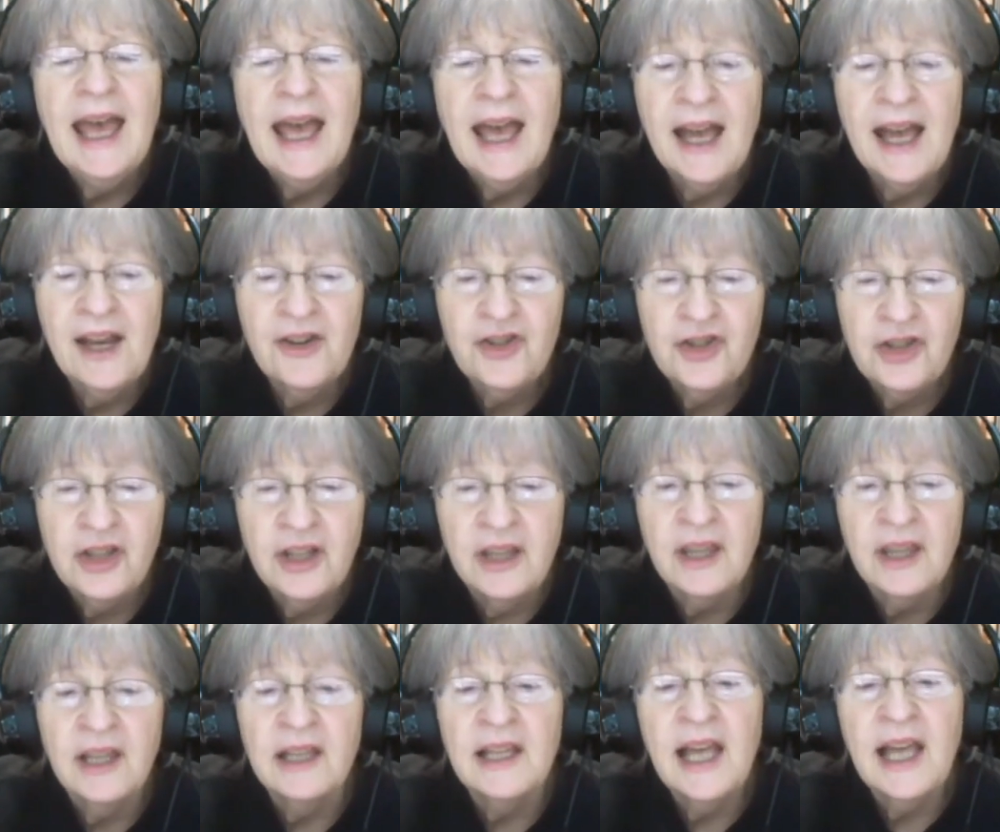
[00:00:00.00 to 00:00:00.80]

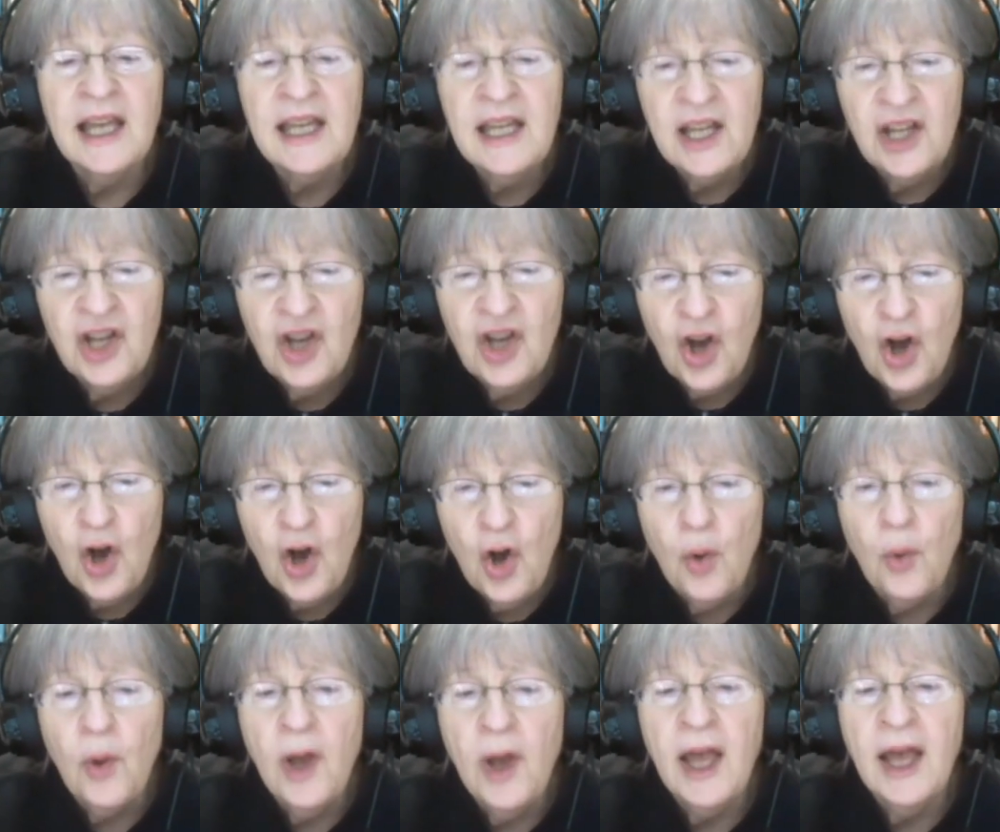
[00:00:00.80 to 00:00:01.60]
actually the letting
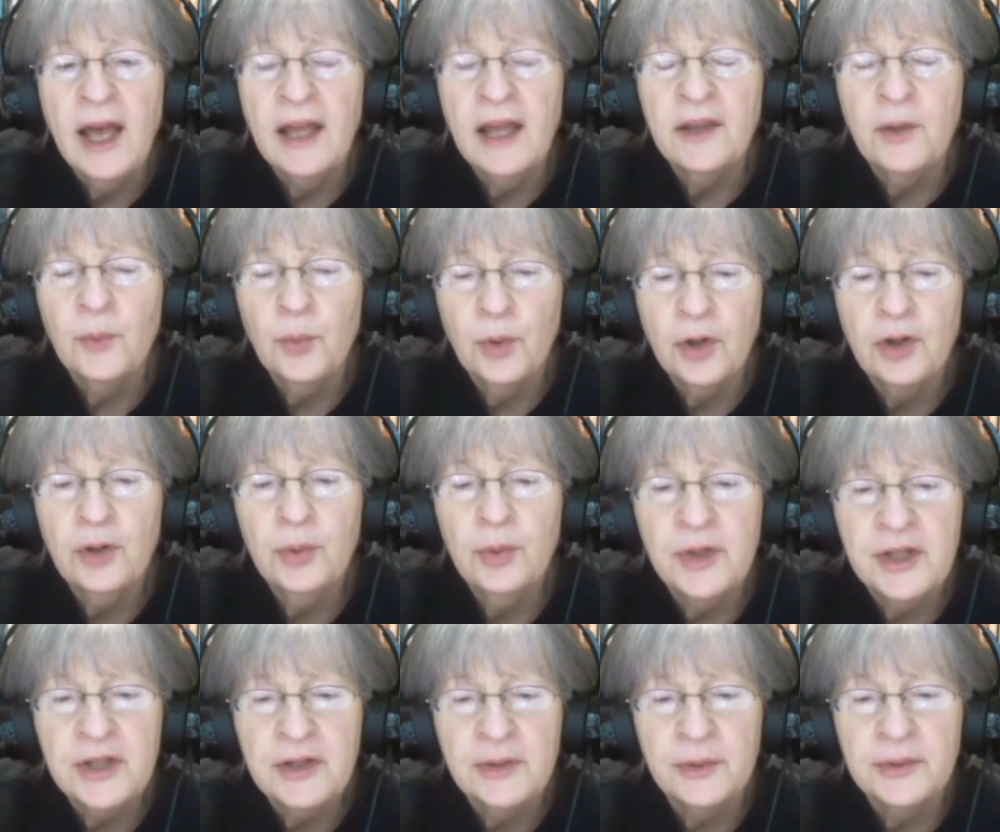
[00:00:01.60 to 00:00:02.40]
go and the
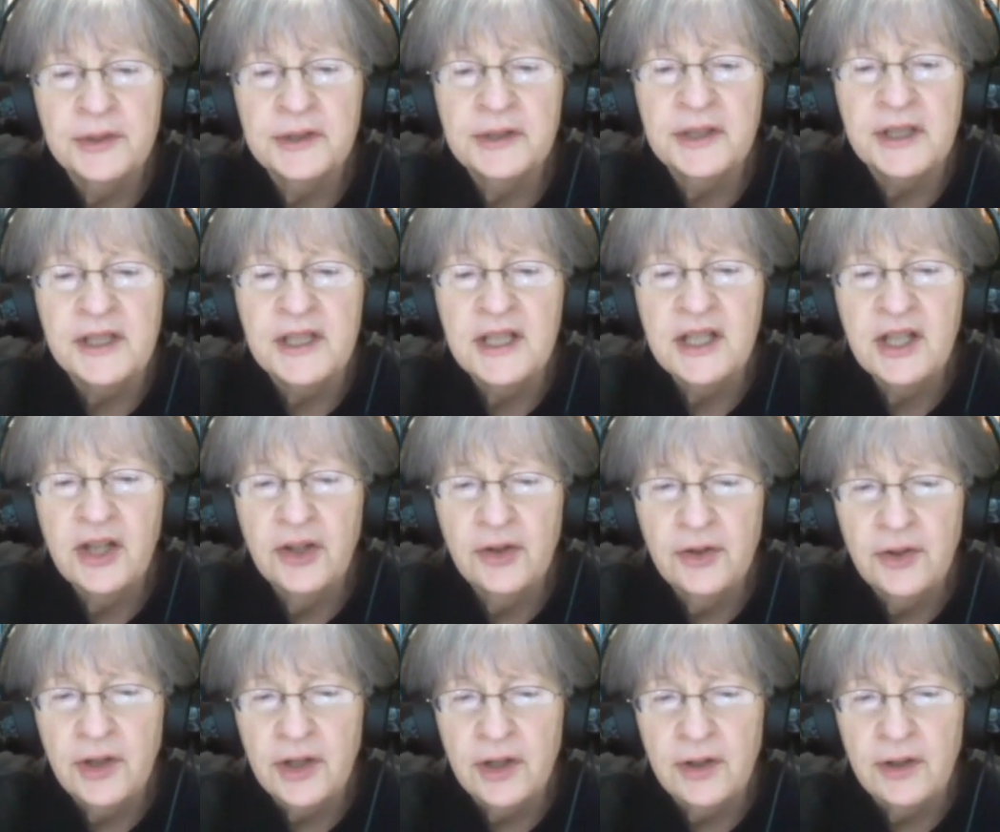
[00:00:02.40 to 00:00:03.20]
work we do is
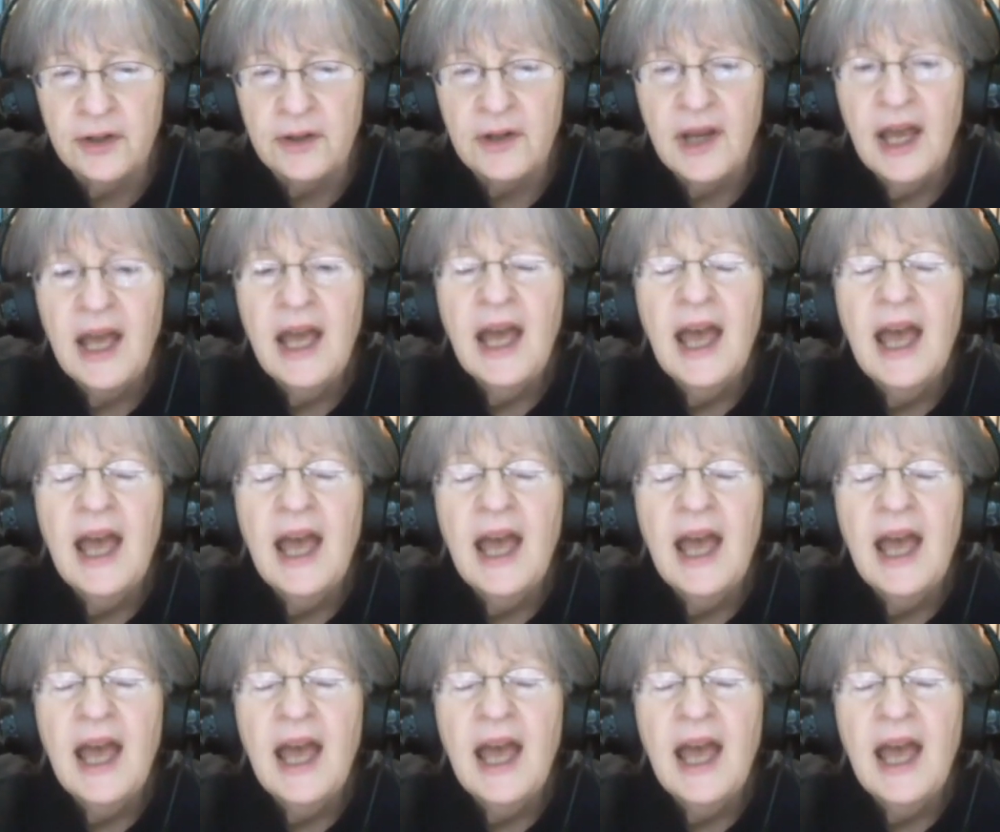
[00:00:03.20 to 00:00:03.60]
interior.